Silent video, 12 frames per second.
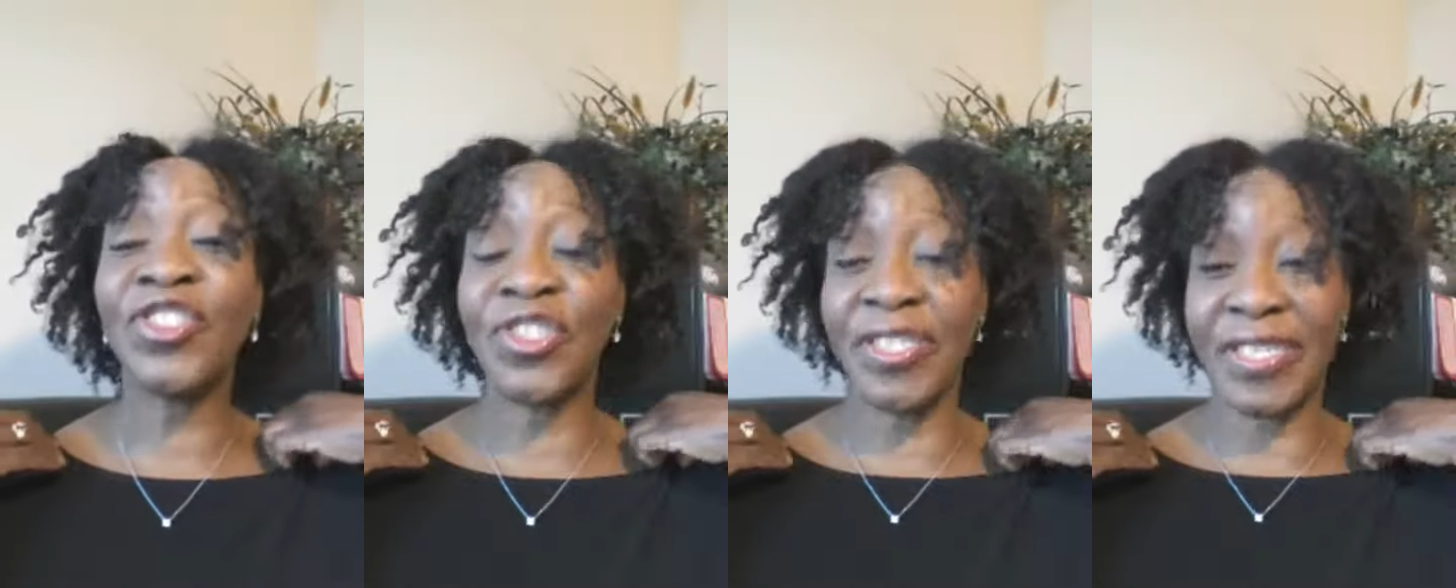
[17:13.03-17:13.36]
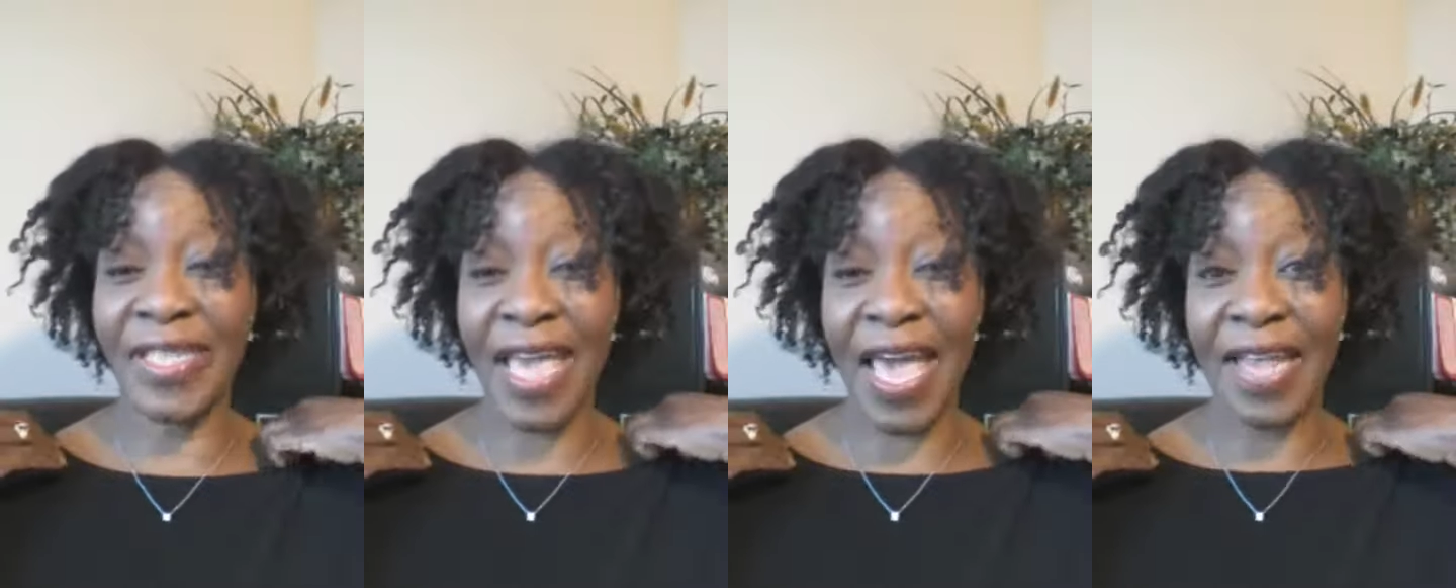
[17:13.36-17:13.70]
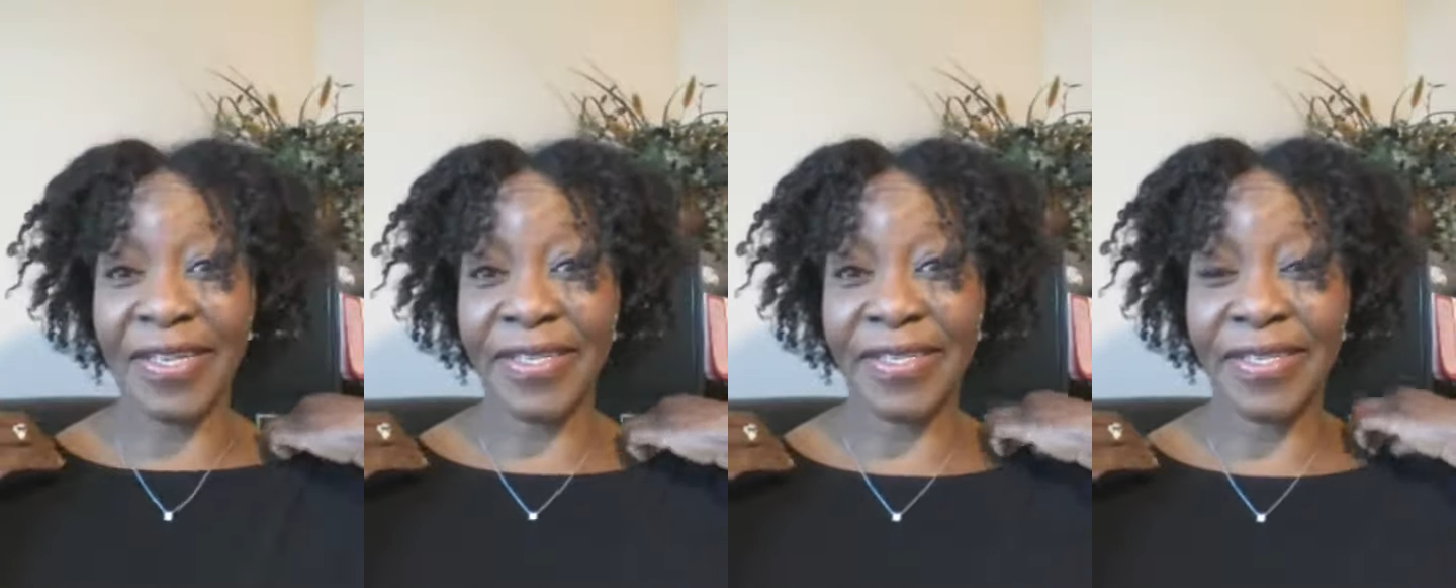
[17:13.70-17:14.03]
the
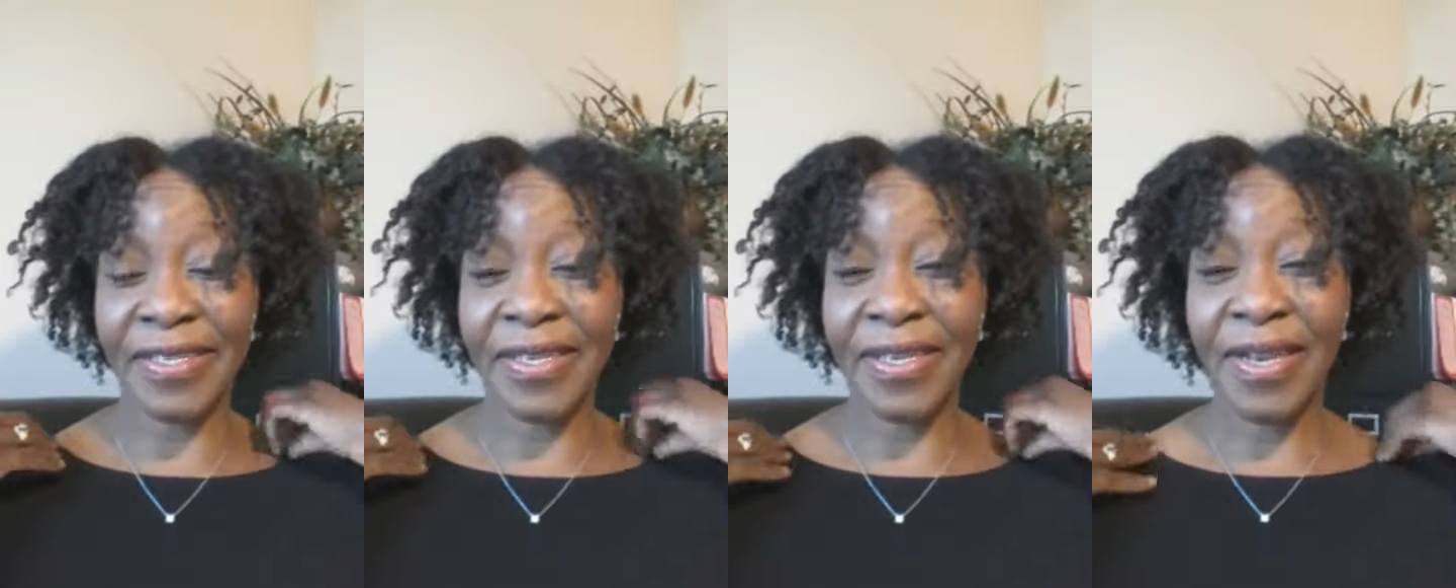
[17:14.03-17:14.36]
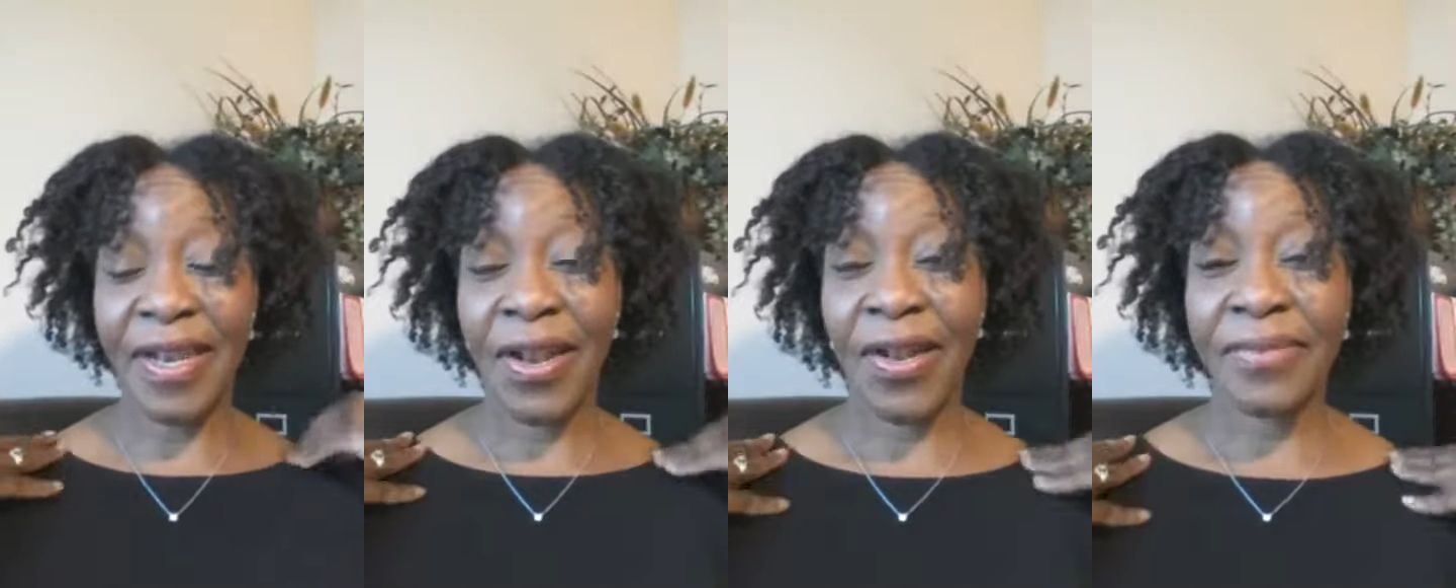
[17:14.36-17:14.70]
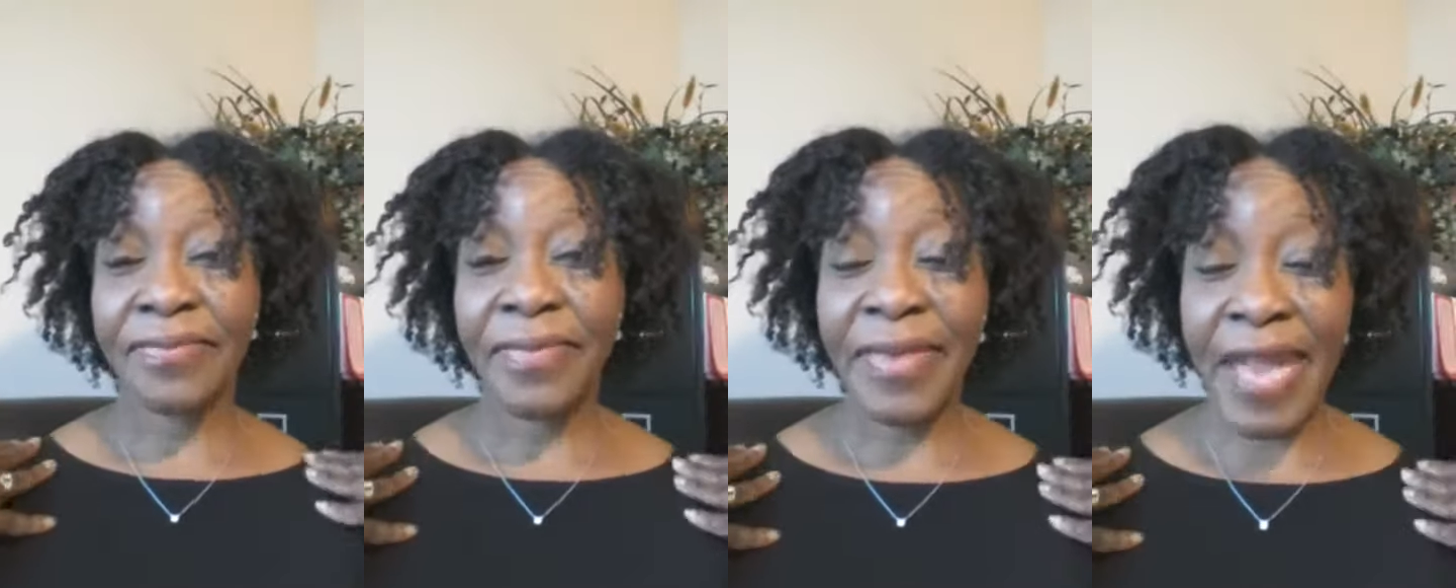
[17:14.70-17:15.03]
greatest
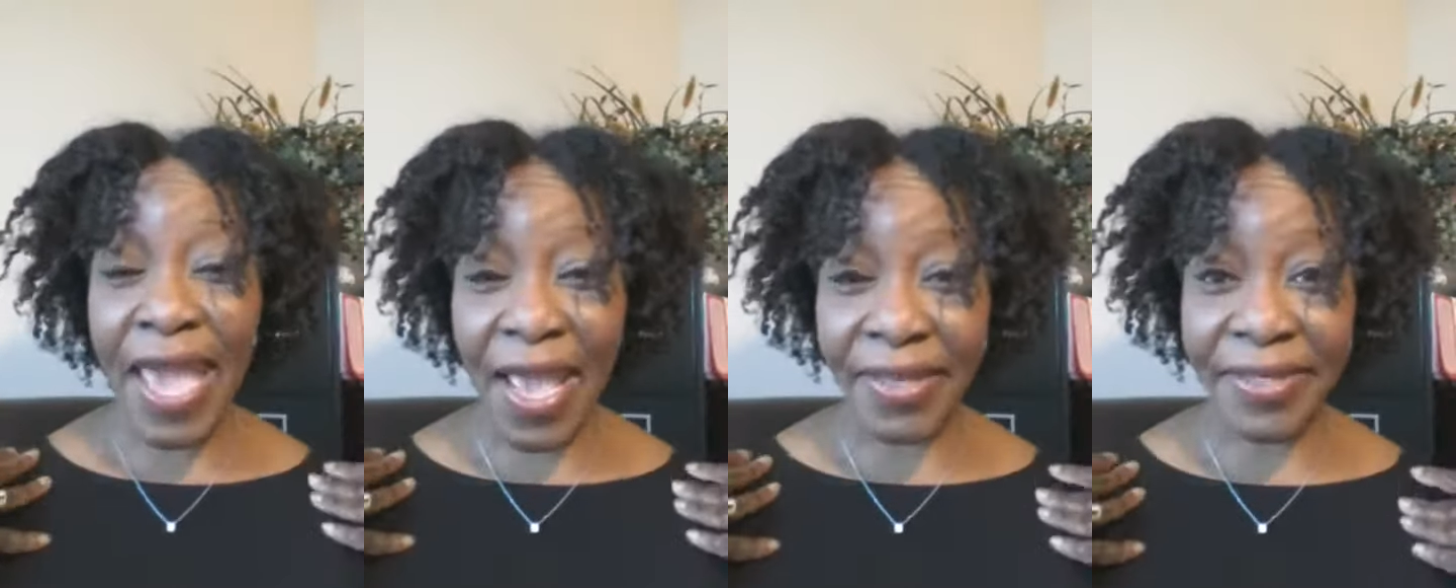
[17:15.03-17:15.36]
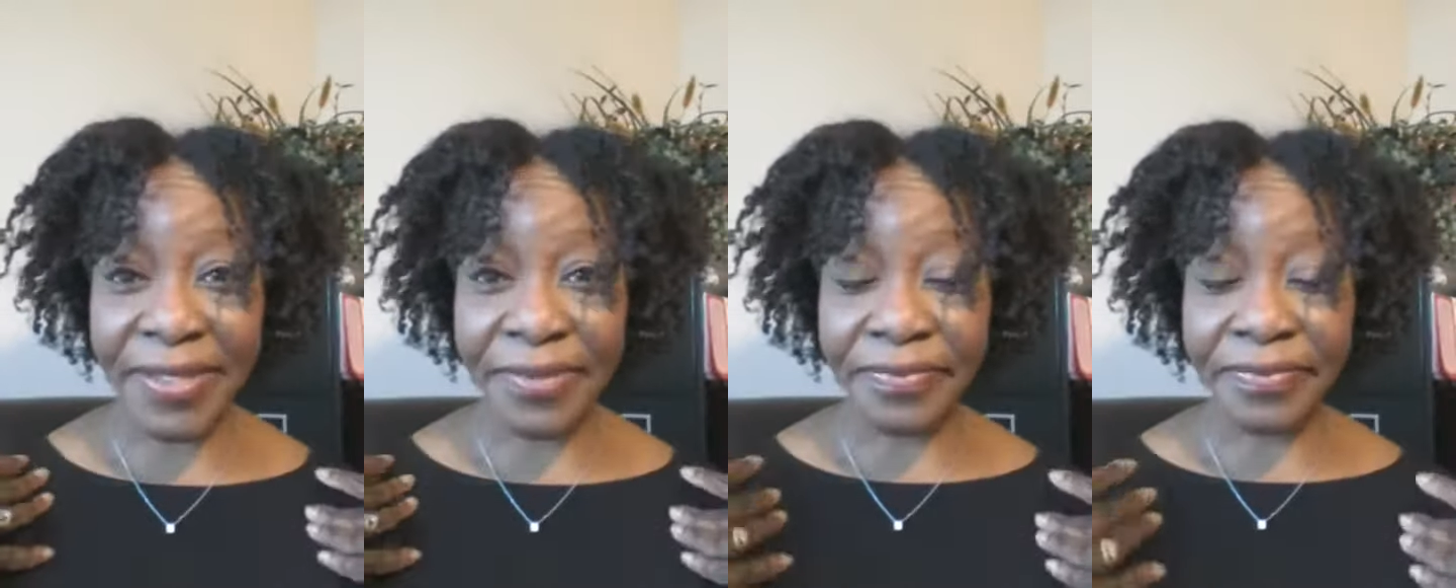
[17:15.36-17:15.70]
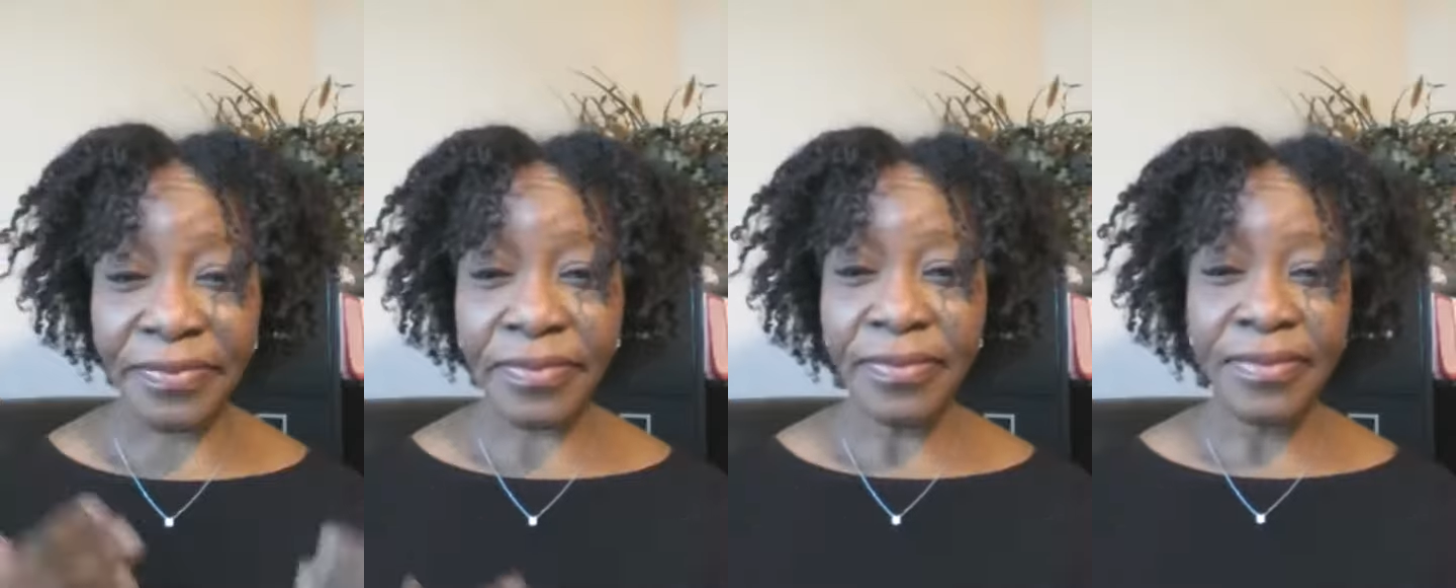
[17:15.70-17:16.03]
feelings of
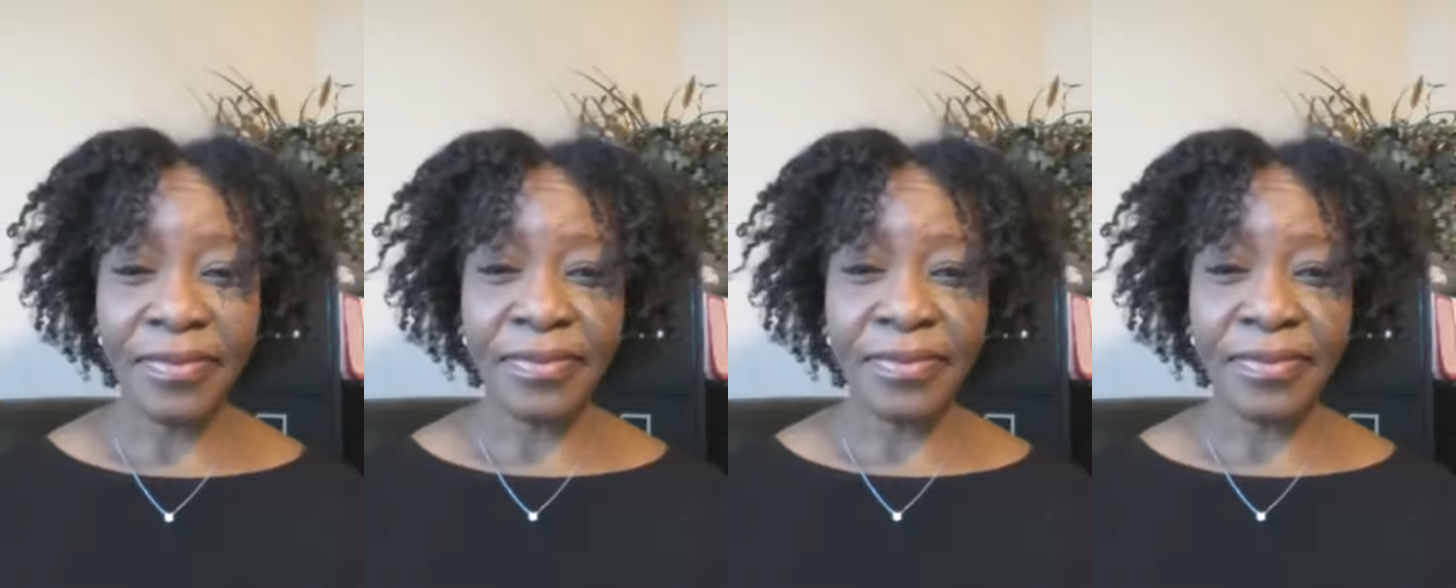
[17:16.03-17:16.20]
joy.